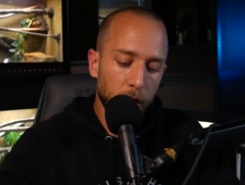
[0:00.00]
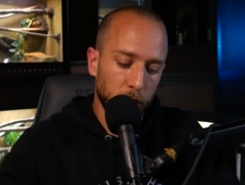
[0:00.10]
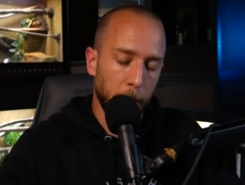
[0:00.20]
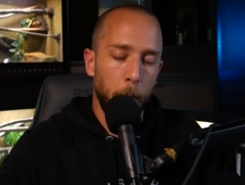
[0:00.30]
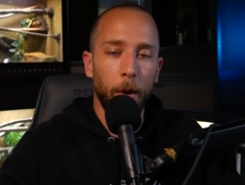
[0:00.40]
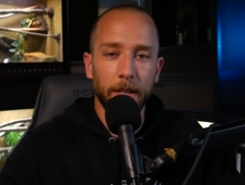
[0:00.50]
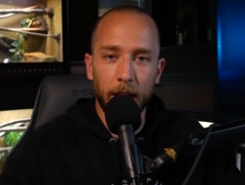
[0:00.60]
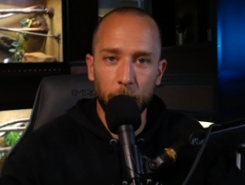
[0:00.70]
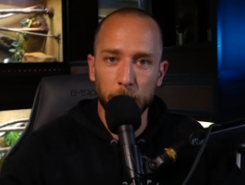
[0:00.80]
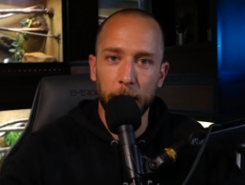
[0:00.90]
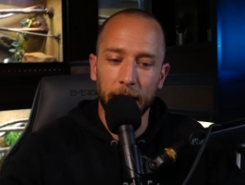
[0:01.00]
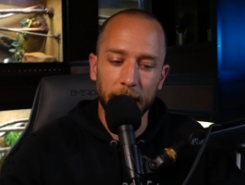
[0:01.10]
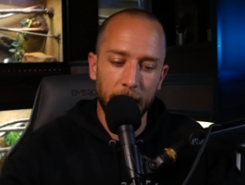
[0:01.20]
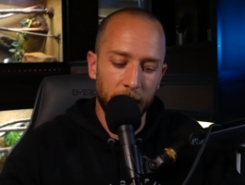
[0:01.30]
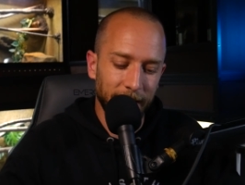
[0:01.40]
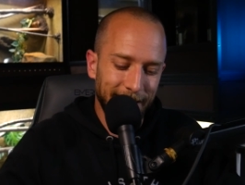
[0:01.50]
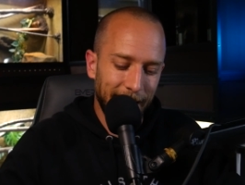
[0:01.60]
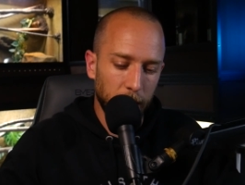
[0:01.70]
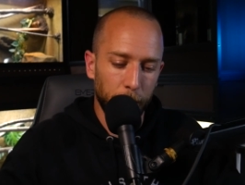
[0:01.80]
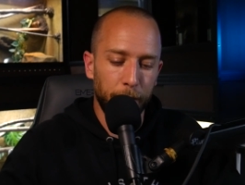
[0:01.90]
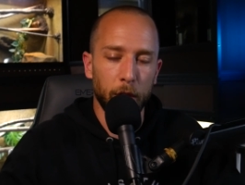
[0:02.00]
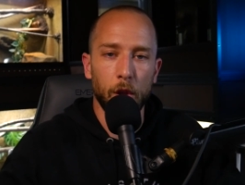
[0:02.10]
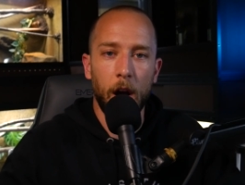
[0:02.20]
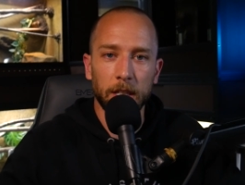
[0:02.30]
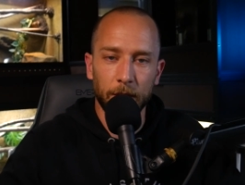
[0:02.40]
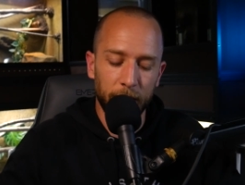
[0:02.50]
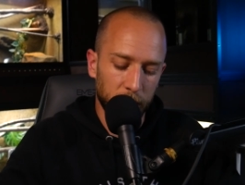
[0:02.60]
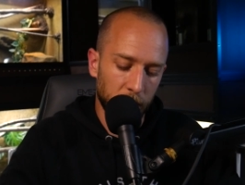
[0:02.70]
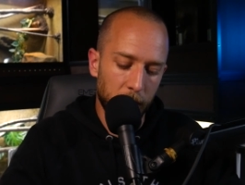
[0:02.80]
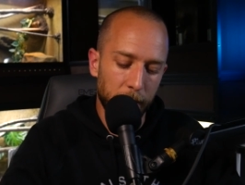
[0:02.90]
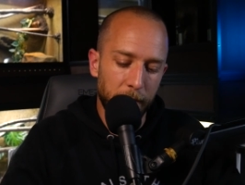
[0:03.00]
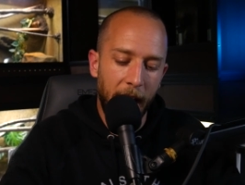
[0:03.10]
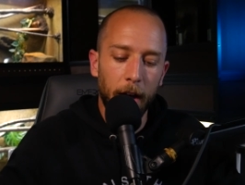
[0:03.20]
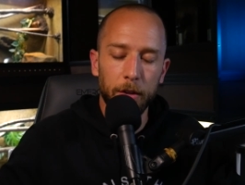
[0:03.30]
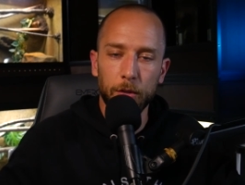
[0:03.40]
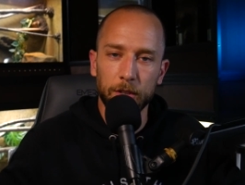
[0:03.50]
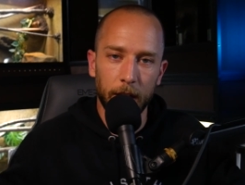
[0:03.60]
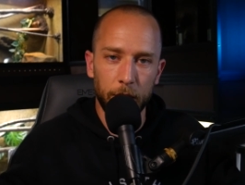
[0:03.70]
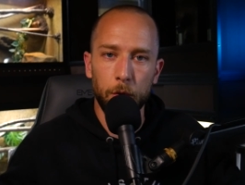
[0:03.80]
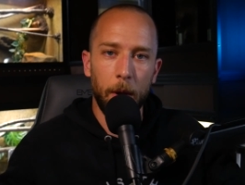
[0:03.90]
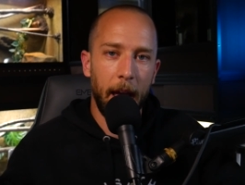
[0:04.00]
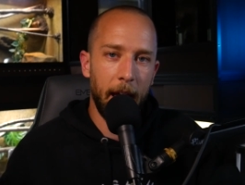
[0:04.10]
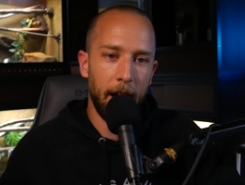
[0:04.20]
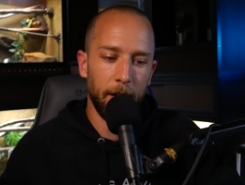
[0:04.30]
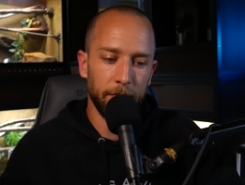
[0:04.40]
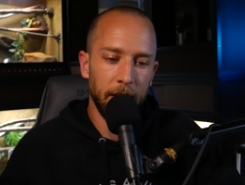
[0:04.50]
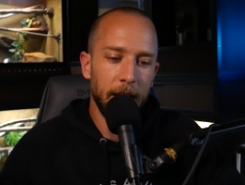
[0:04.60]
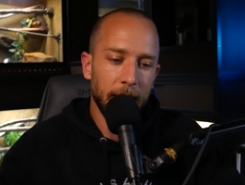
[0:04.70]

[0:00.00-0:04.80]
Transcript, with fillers: So, the point that I was making there is that the philosophy, so the values that you have